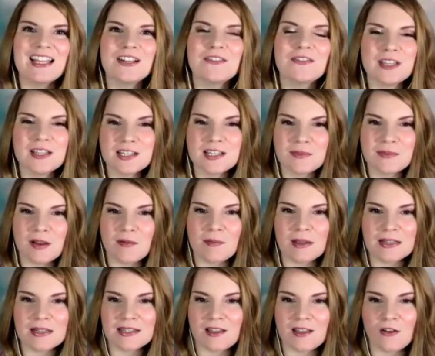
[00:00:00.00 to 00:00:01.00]
negative things
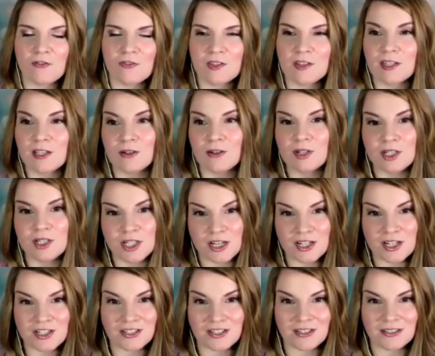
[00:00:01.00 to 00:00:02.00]
about myself in their
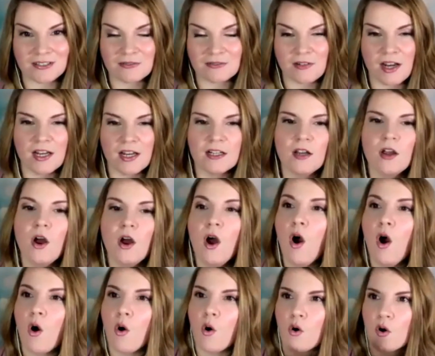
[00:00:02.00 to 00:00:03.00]
rejection, right?
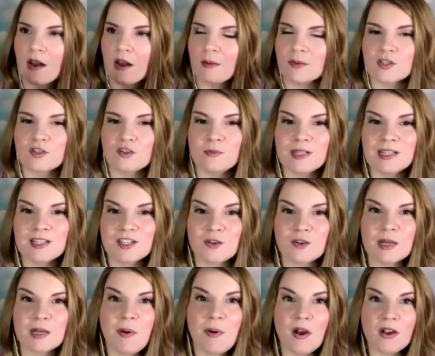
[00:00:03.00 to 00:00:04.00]
Or I'm assuming
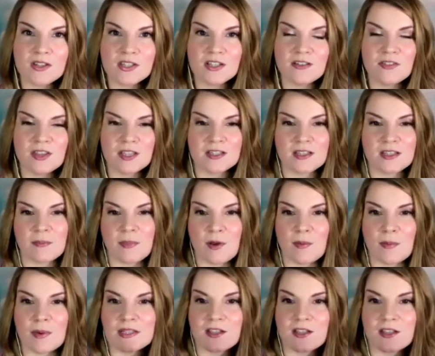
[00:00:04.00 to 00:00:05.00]
so many positive things
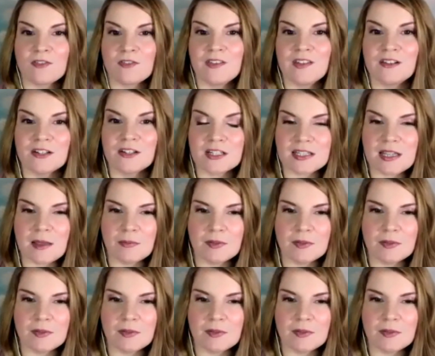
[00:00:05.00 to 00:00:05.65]
about myself in their